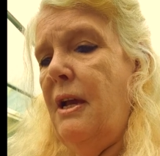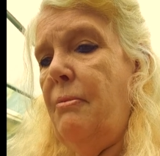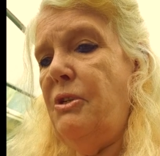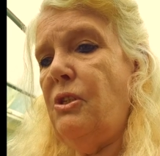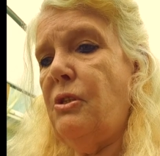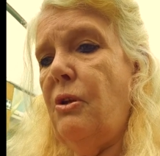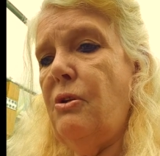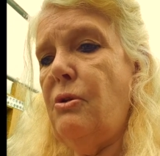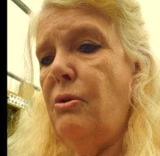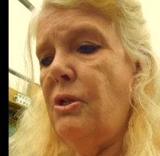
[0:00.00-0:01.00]
And we're just going
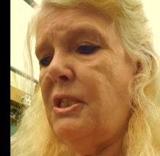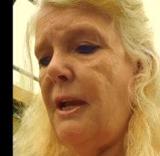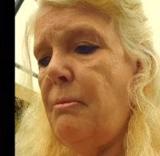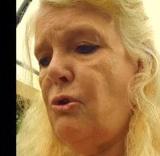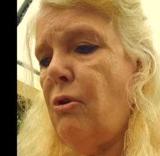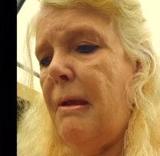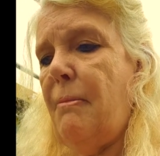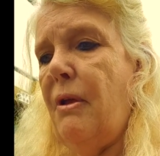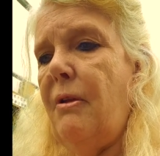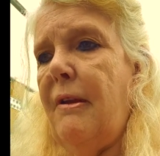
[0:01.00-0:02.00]
to do the same
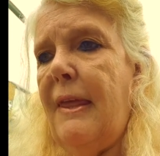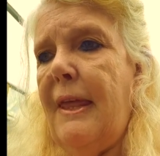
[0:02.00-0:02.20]
treatment